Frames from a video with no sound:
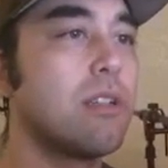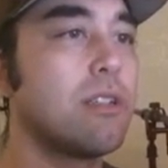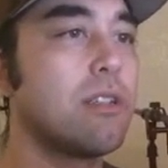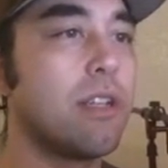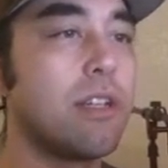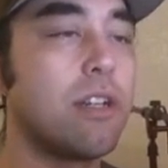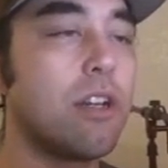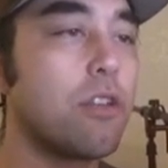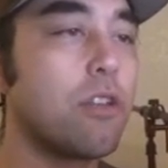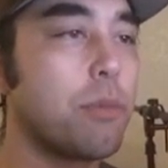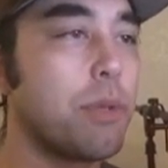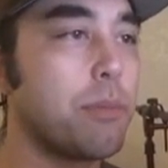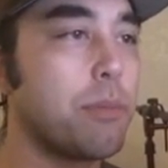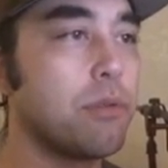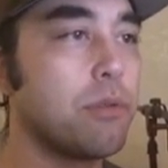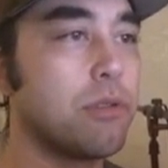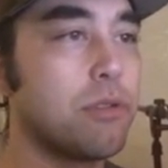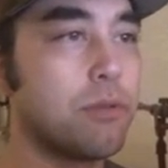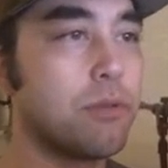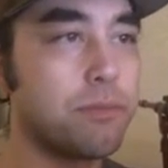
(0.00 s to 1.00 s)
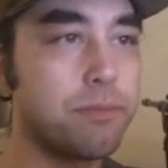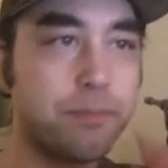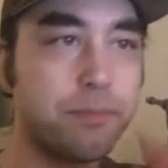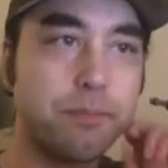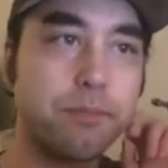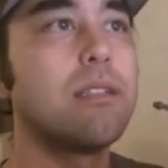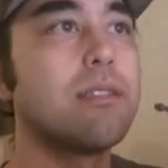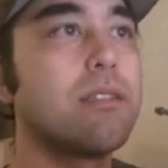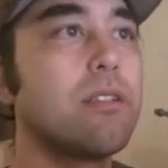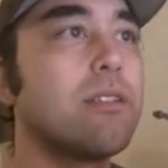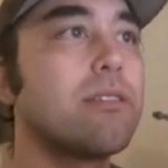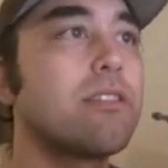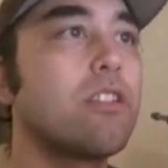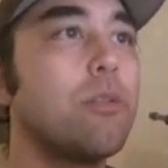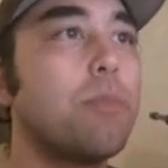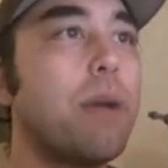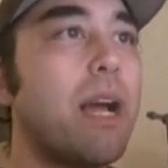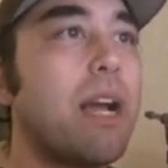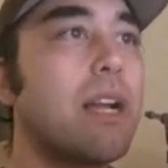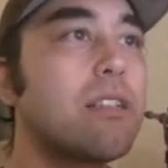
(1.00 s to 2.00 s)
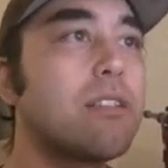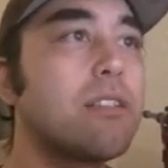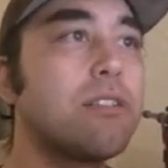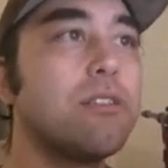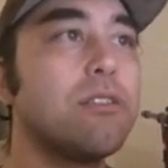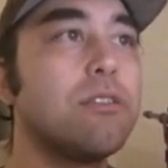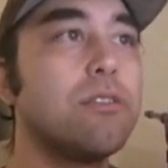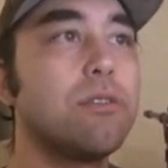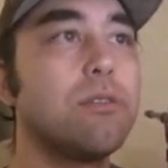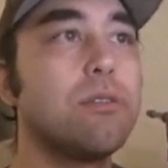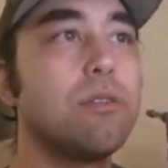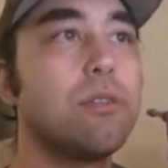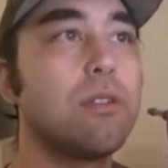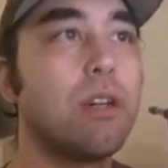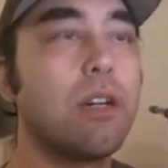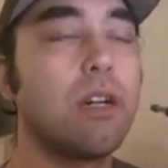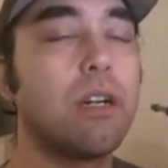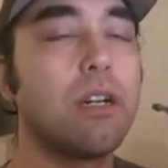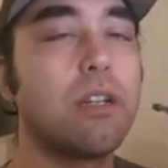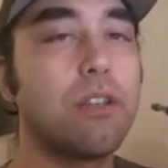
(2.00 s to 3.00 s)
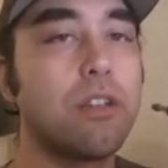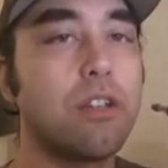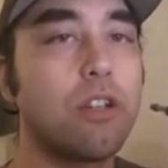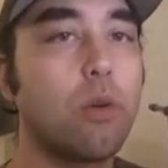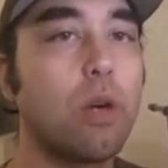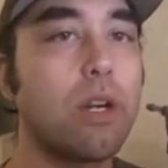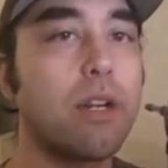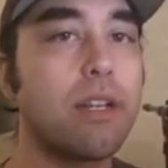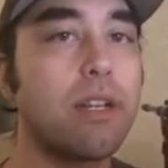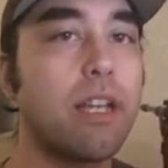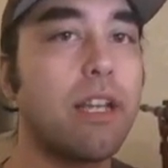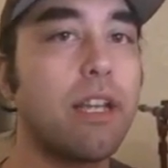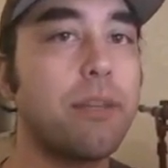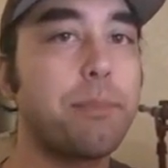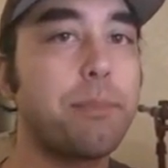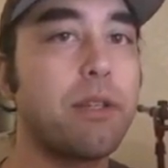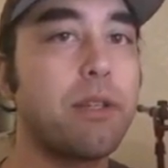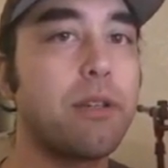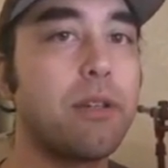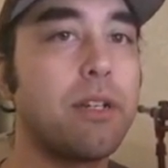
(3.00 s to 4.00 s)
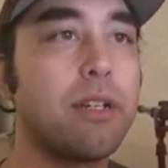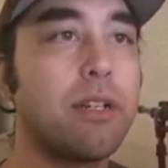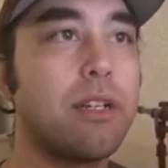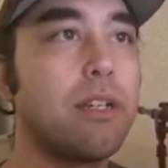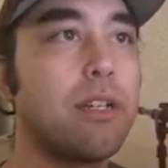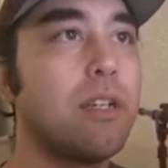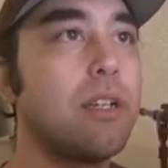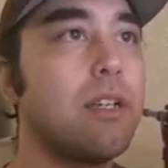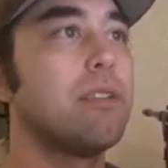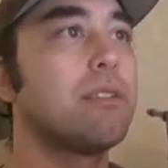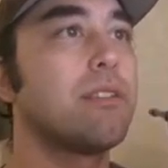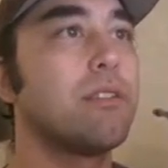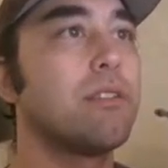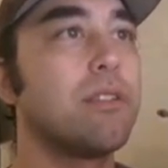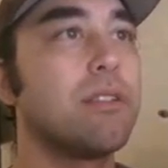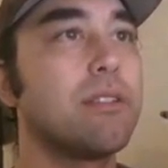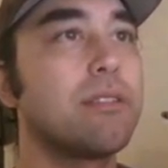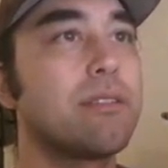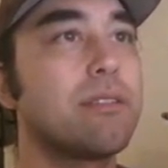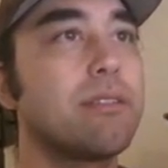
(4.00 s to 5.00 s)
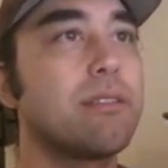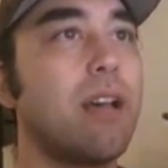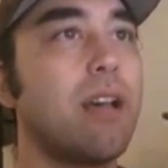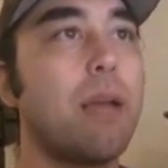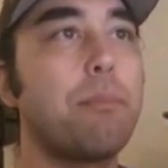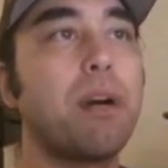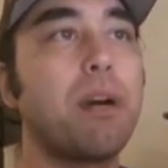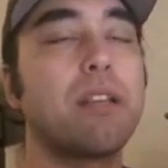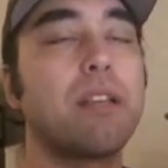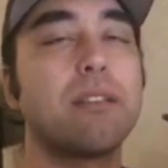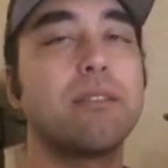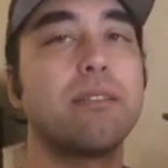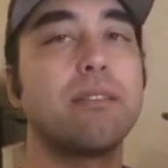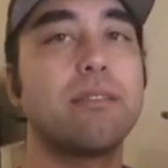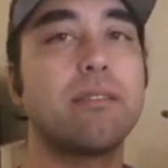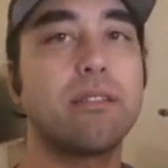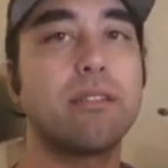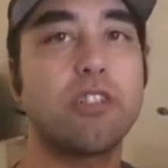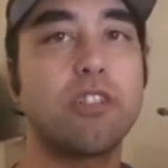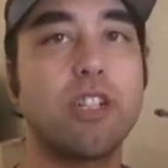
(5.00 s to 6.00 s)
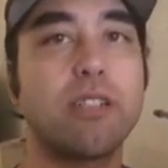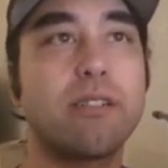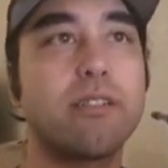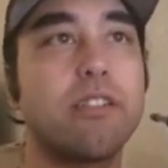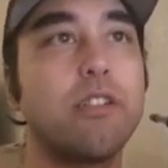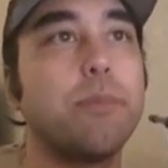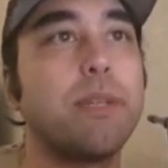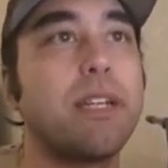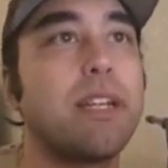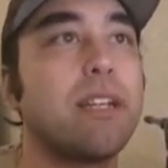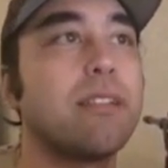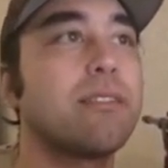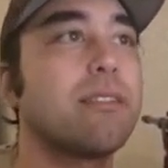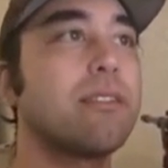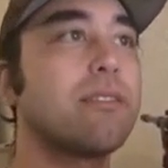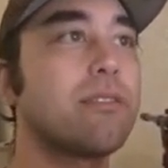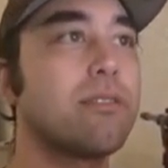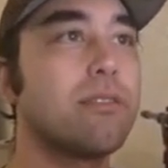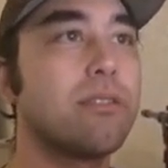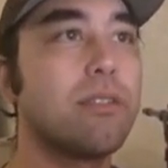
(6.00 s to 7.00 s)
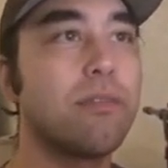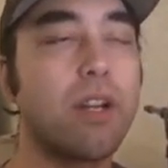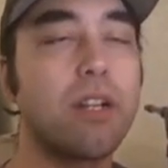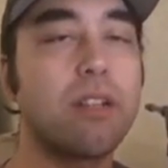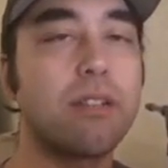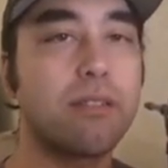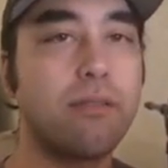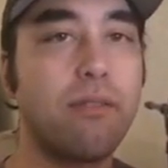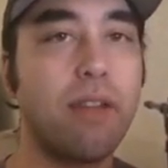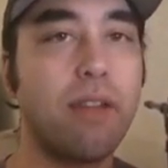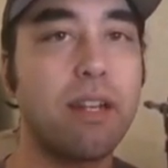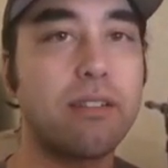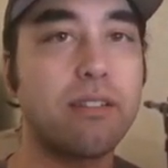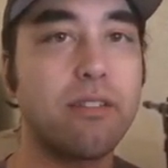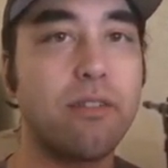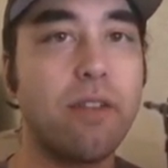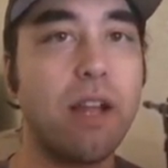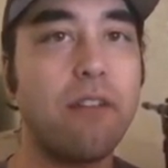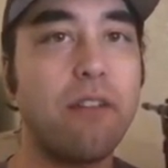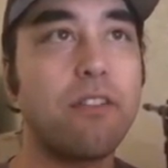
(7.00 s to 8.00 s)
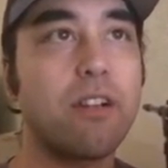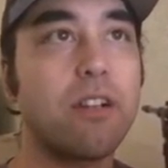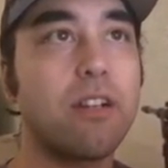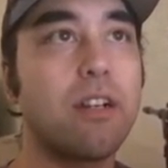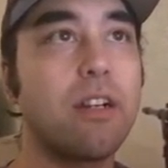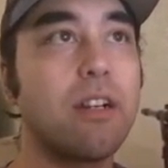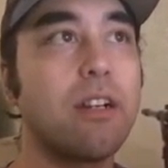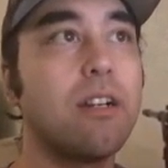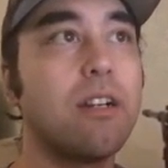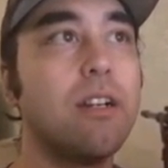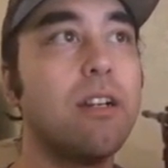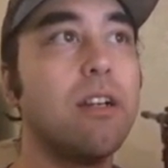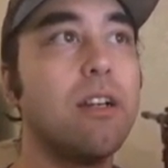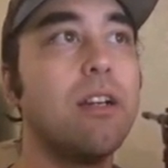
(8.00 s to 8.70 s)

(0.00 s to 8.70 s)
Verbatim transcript: than other people do so let's go back to uh, the aquatic ape theory so this hypothesis suggests human ancestors lived on the savannas of Africa